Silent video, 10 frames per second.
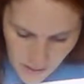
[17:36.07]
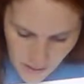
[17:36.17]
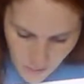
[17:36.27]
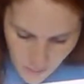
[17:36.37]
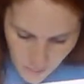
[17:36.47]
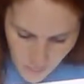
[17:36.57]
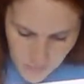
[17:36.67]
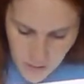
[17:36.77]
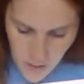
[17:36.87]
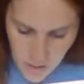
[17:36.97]
And
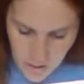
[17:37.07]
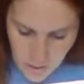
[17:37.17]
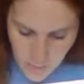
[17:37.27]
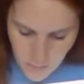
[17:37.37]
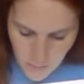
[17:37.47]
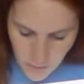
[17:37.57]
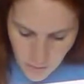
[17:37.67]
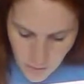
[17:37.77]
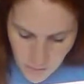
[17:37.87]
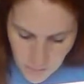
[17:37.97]
from there, a little bit
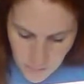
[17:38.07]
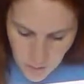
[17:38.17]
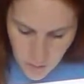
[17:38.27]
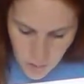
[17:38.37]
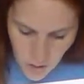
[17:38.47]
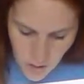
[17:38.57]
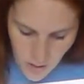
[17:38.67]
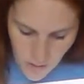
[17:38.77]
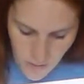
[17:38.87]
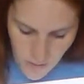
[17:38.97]
further up, I'm going to draw